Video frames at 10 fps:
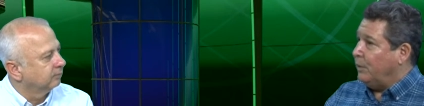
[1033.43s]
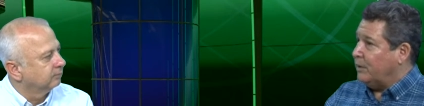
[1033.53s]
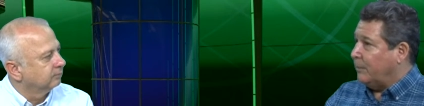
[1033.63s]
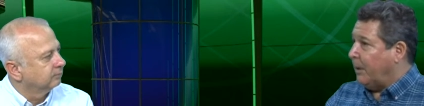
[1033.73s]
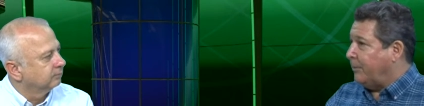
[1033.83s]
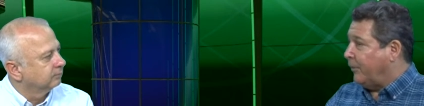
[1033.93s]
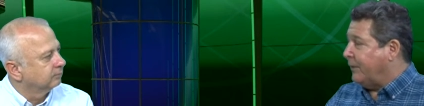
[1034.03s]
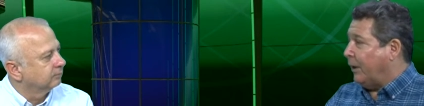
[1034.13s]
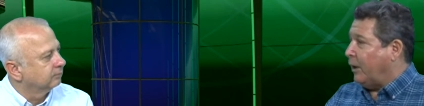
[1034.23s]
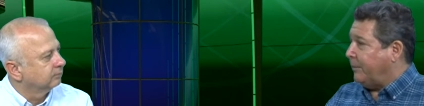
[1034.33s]
Speaker 1: is a member of
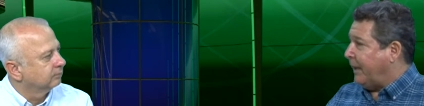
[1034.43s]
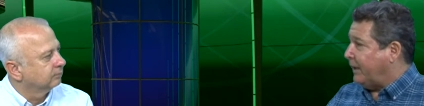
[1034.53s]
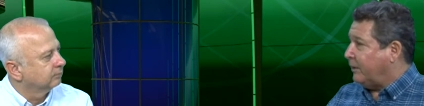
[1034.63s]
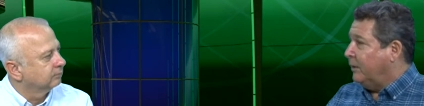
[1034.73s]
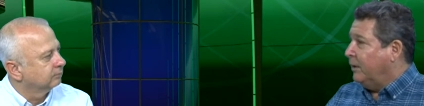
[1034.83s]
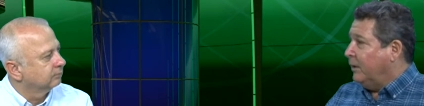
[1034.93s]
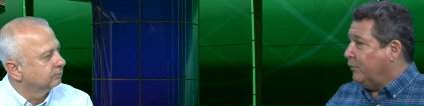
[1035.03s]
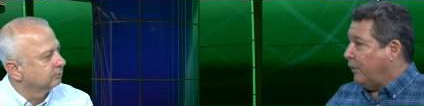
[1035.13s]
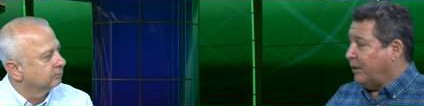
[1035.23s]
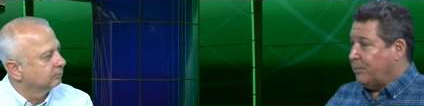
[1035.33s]
the automatic
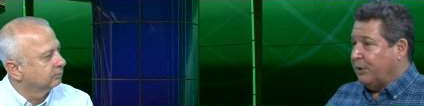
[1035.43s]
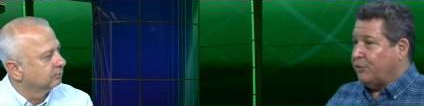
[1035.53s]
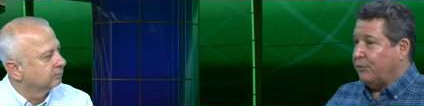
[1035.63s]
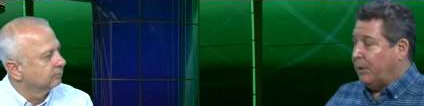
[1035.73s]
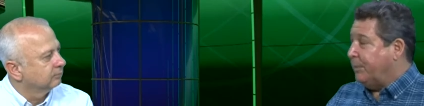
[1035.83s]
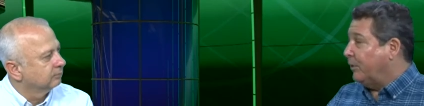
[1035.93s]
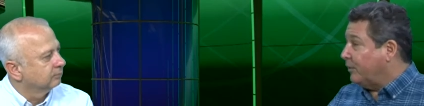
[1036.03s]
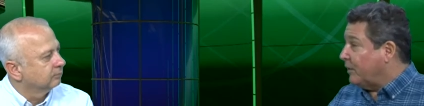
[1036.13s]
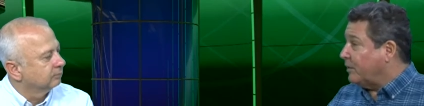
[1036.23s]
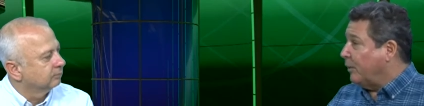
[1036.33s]
transmission
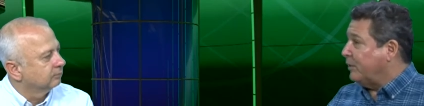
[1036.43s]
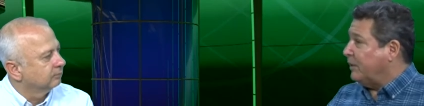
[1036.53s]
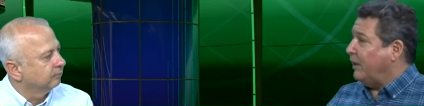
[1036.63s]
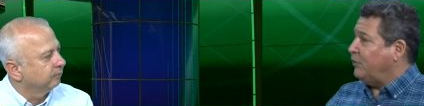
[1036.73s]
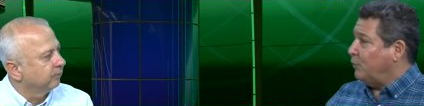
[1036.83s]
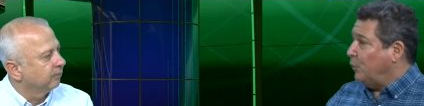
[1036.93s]
rebuilders association.